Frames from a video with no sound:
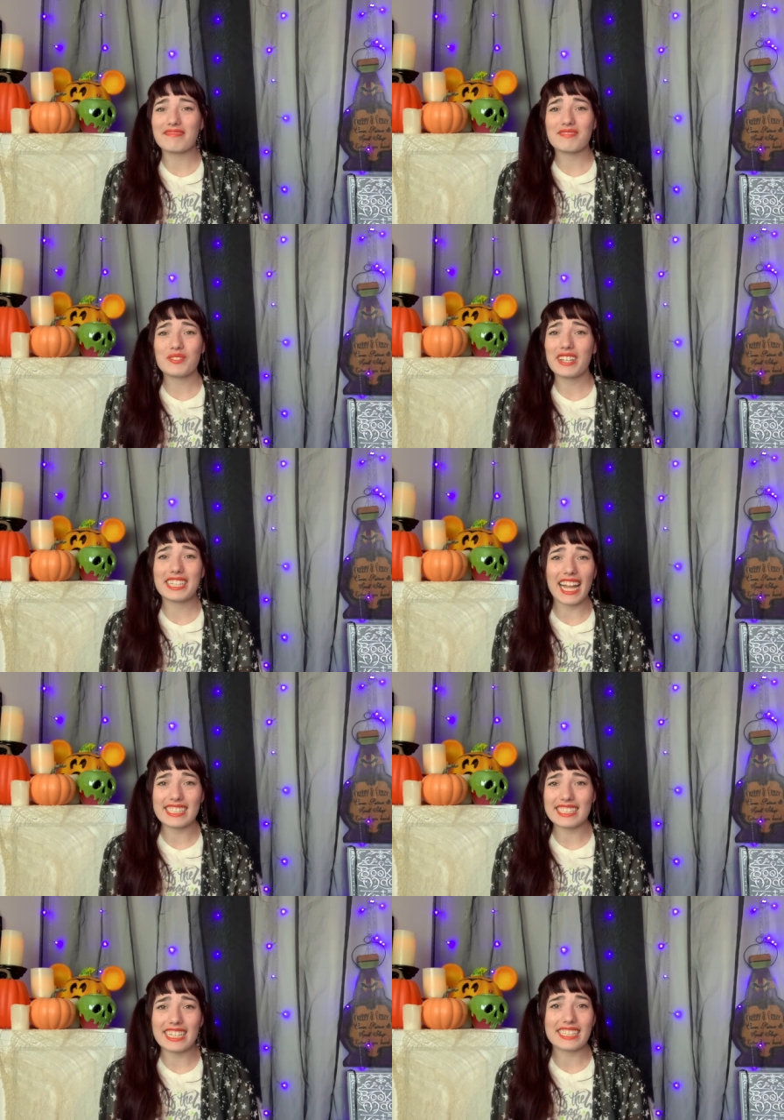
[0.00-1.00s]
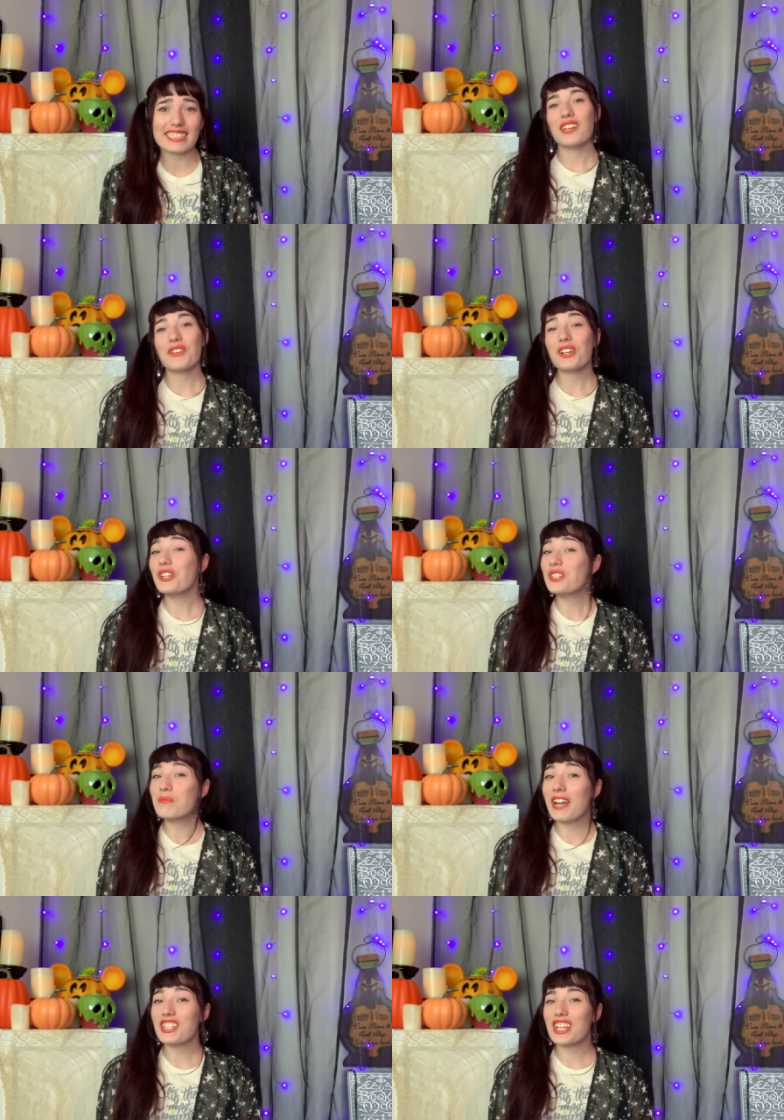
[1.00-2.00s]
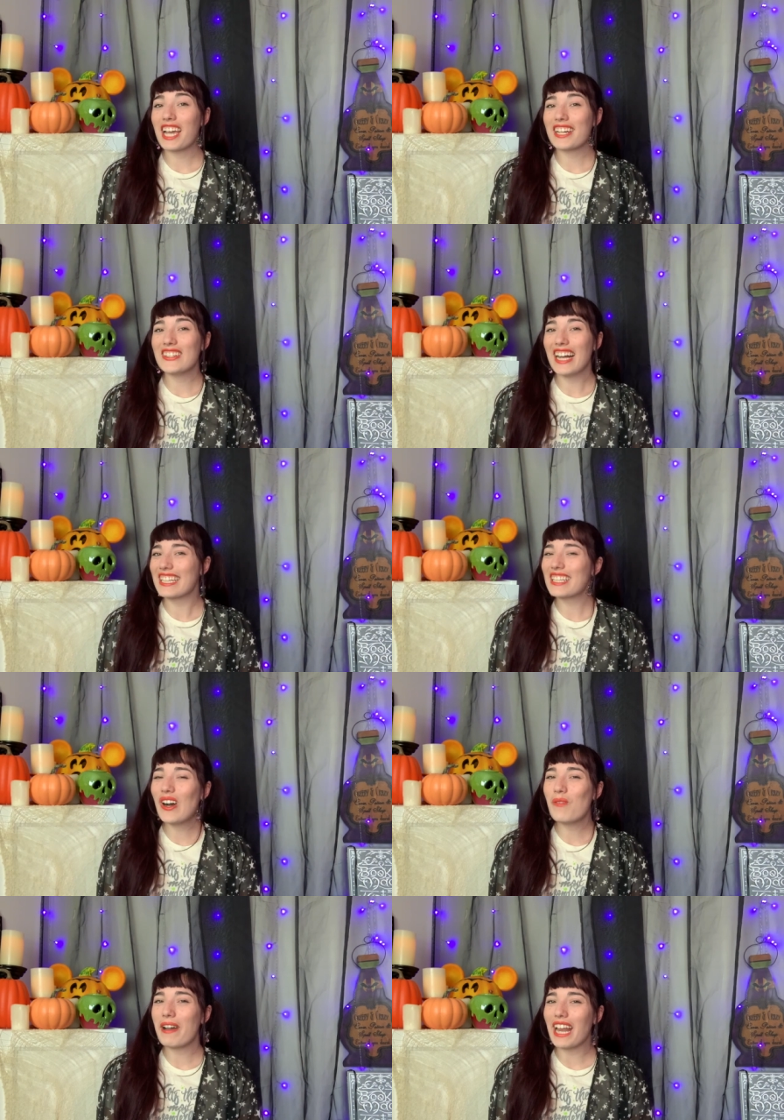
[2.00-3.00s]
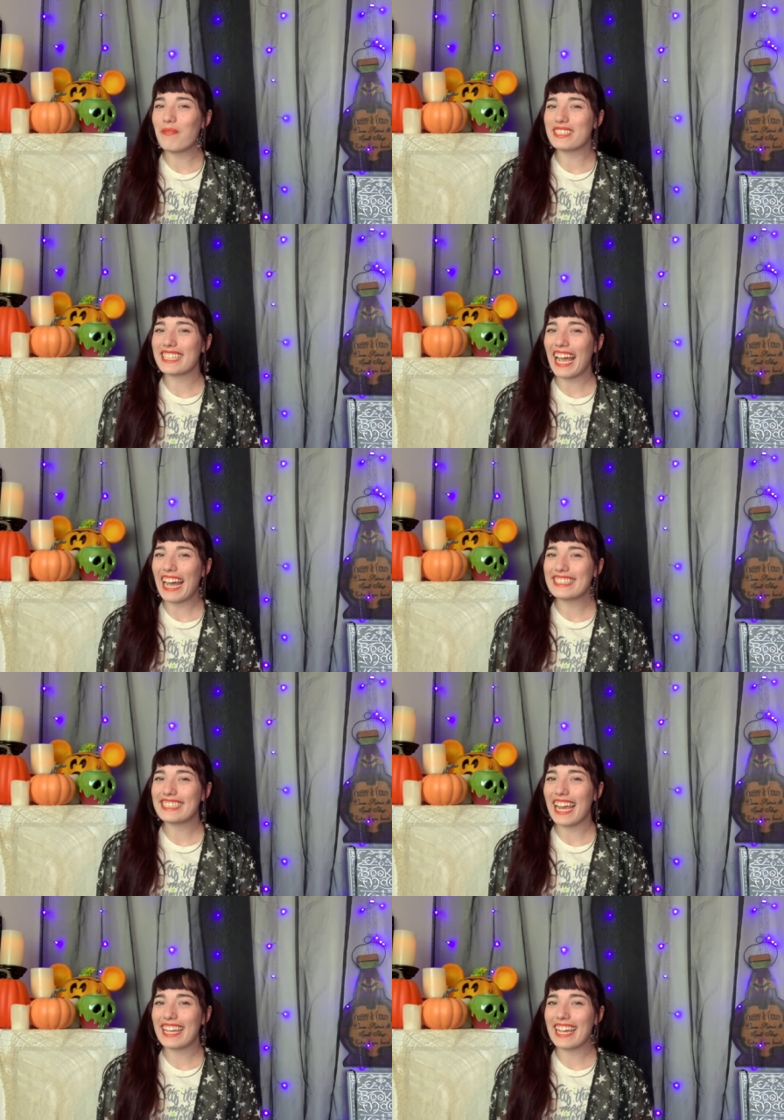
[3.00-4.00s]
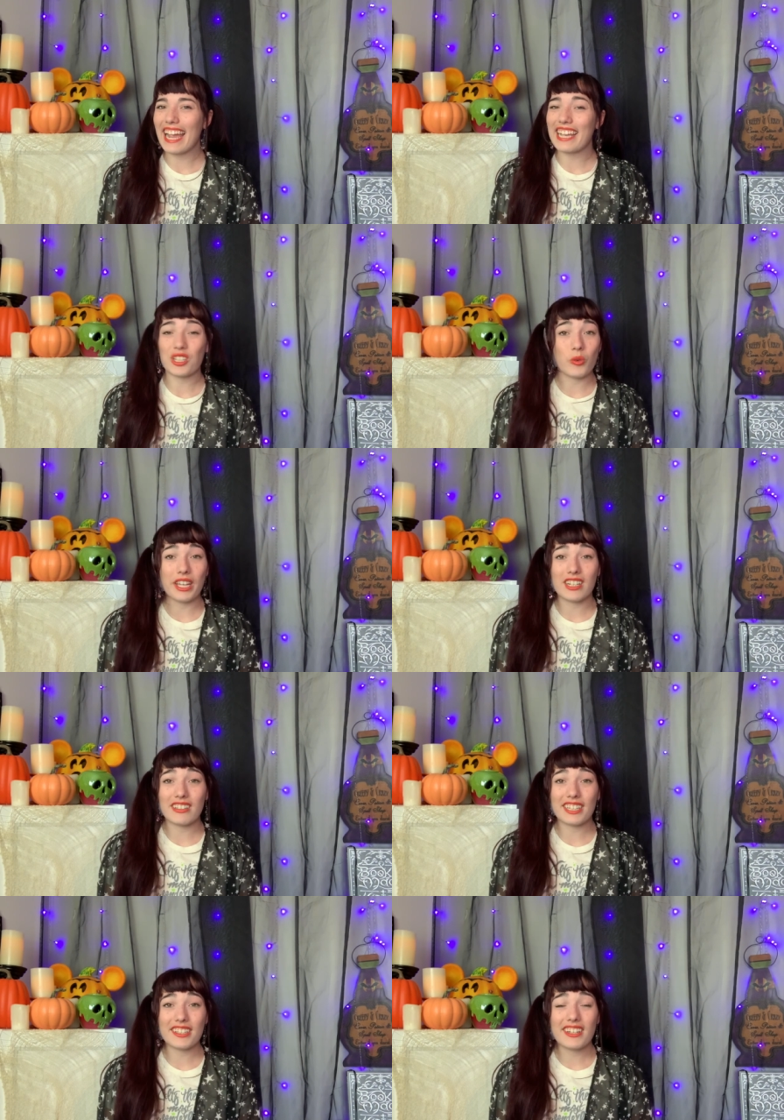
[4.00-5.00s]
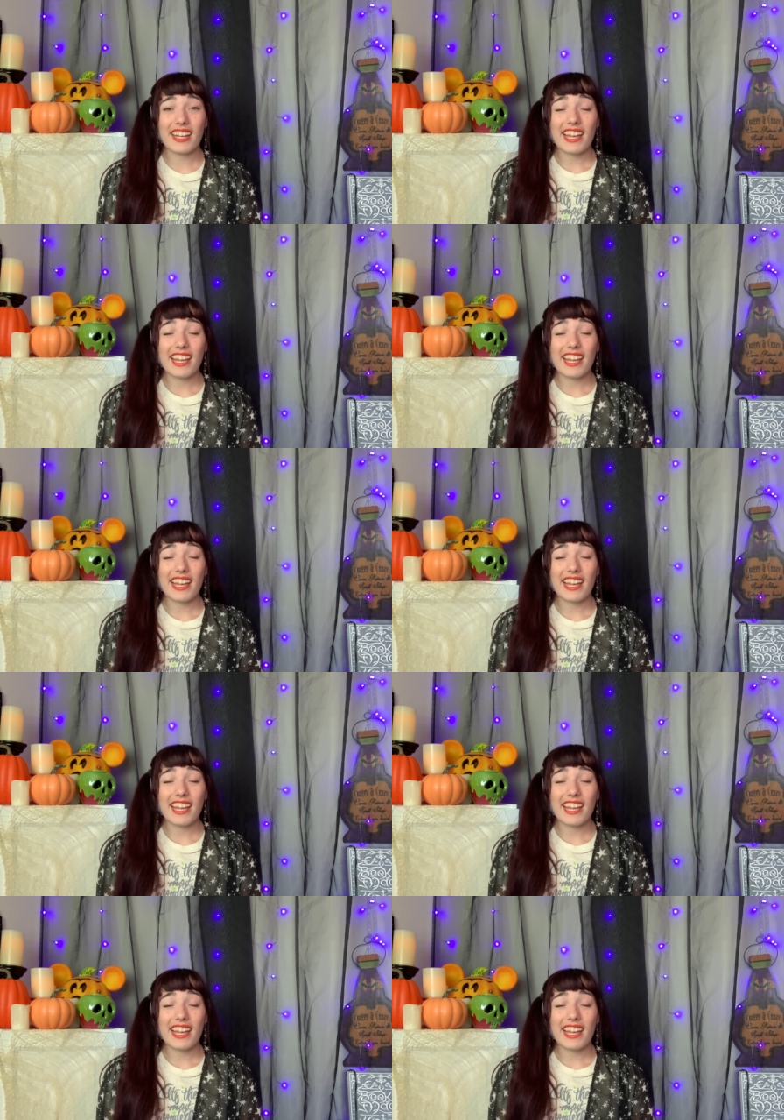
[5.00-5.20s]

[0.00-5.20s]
It's fantastic. If you're new to my channel, hello, my name is Kaz, aka the Queen of Glitter.